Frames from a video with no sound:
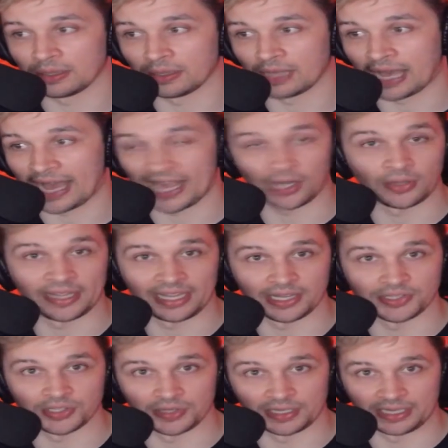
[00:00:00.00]
idle
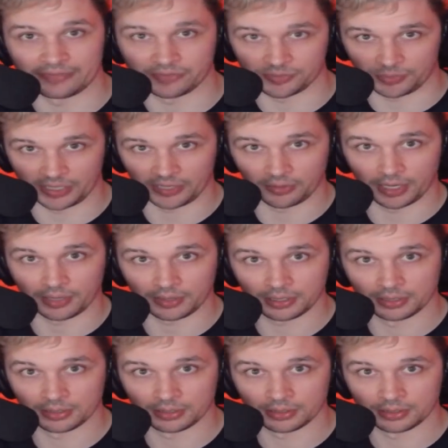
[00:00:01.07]
hands are the devil's playground.
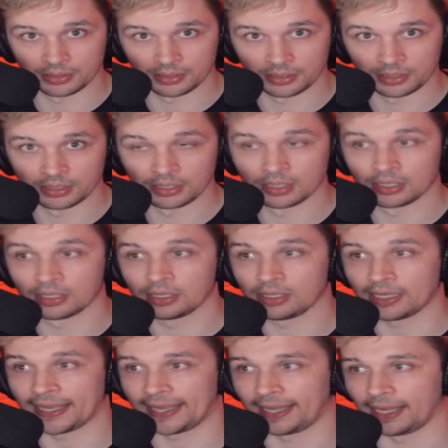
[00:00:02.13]

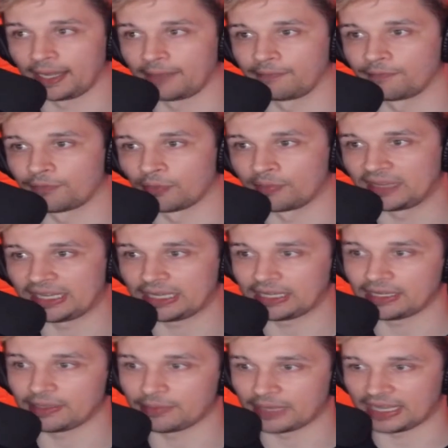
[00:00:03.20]
And for
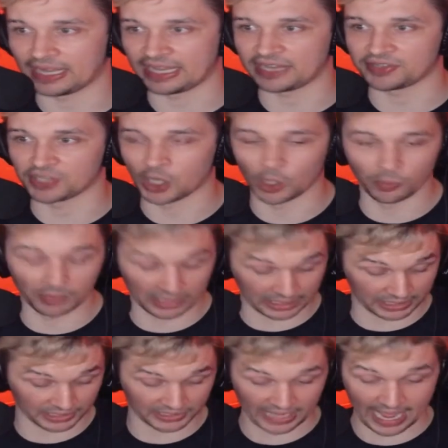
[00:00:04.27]
me, it hits home
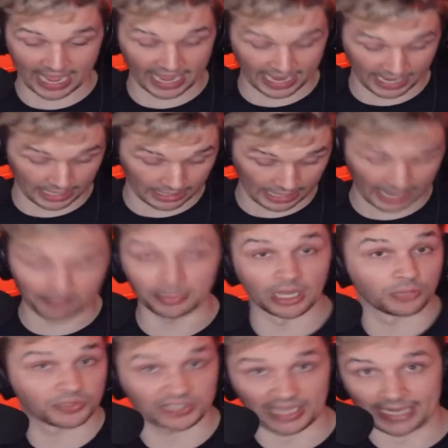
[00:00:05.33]
because I am no
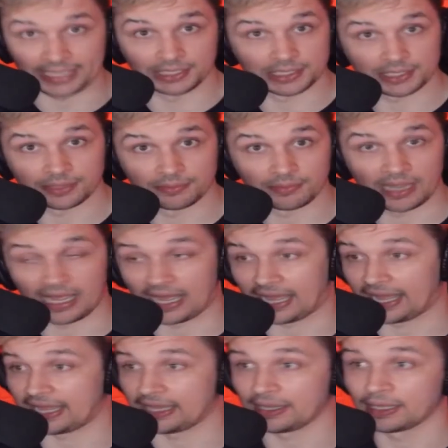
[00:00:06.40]
saint.
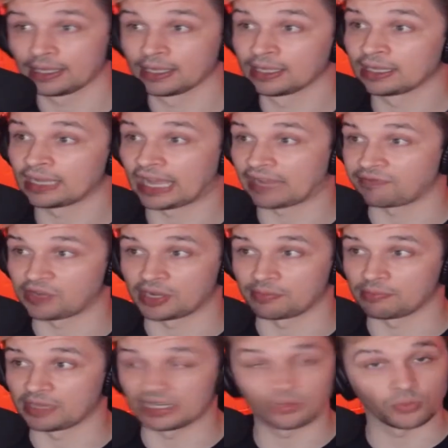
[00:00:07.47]
I have done
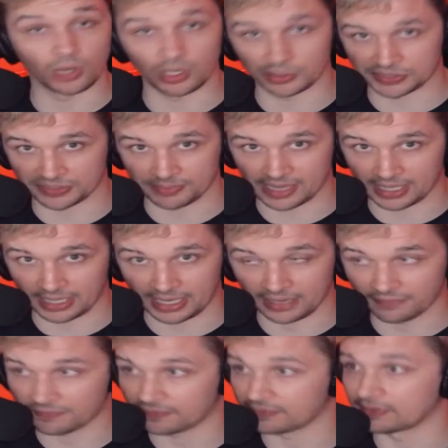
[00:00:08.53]
many wrongs in my
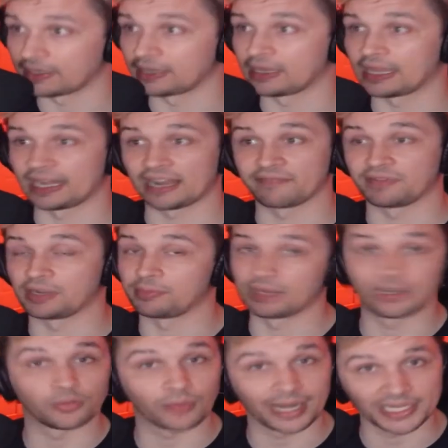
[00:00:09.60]
life, and I've done
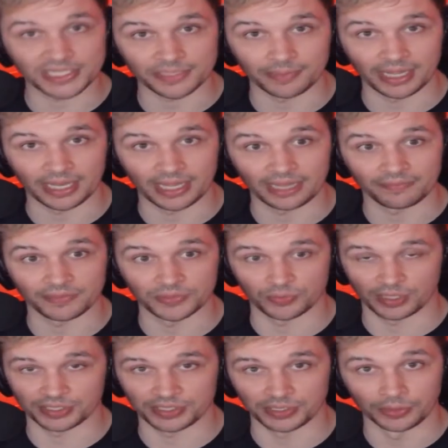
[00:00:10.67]
many rights in my life as
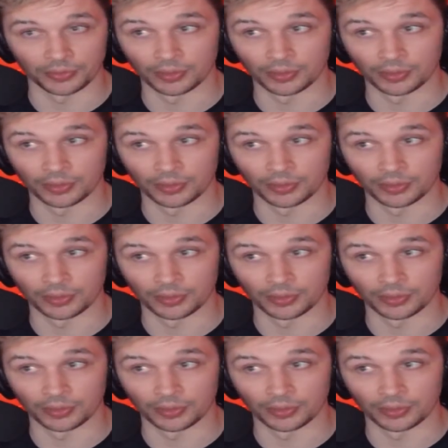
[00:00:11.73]
well too.